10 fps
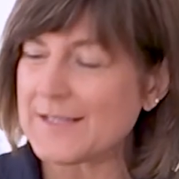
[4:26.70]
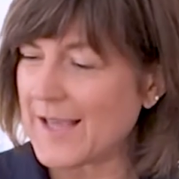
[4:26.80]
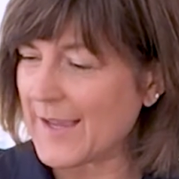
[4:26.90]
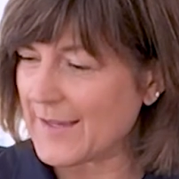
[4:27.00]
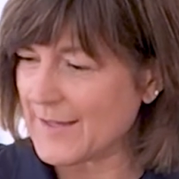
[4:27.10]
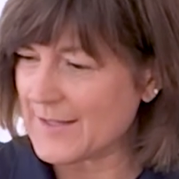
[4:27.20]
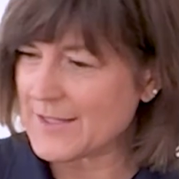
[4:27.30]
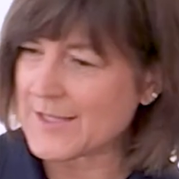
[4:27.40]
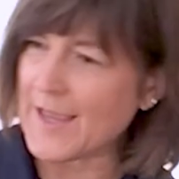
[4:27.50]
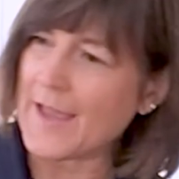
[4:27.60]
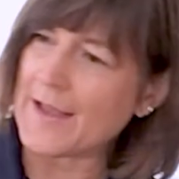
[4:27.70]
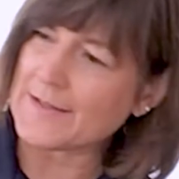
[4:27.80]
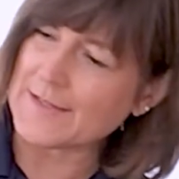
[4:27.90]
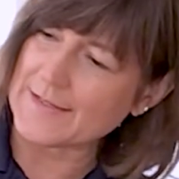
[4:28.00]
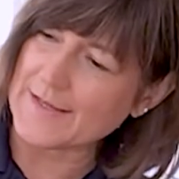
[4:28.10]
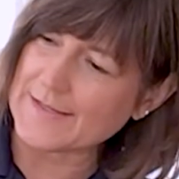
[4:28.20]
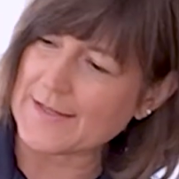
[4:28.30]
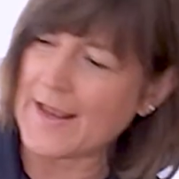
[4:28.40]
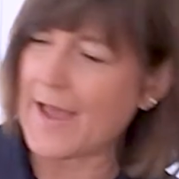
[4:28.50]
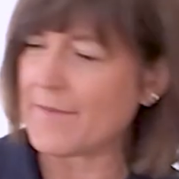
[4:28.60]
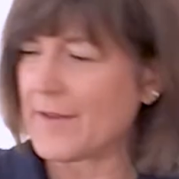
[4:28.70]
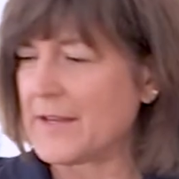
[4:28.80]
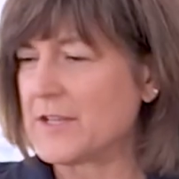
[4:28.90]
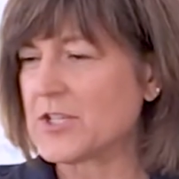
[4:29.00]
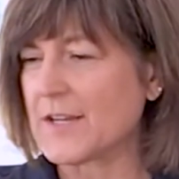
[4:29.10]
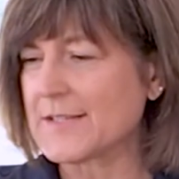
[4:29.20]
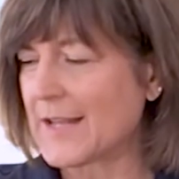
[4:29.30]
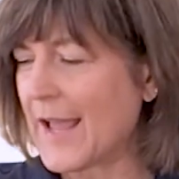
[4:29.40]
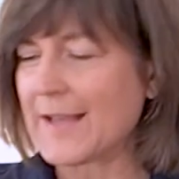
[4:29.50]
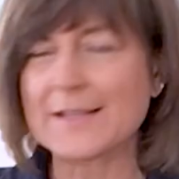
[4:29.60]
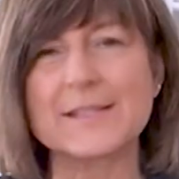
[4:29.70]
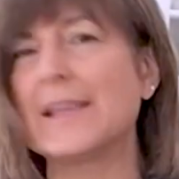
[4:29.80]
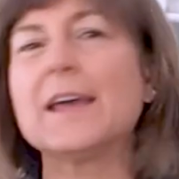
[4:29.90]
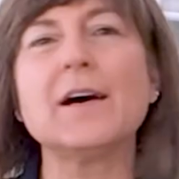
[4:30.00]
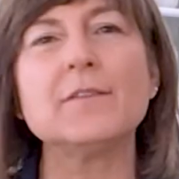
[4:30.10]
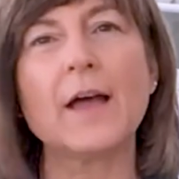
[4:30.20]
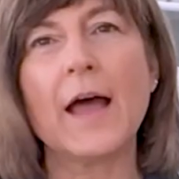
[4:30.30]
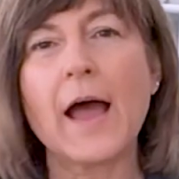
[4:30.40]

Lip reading: seconds, and it doesn't have any chunks that I can see of.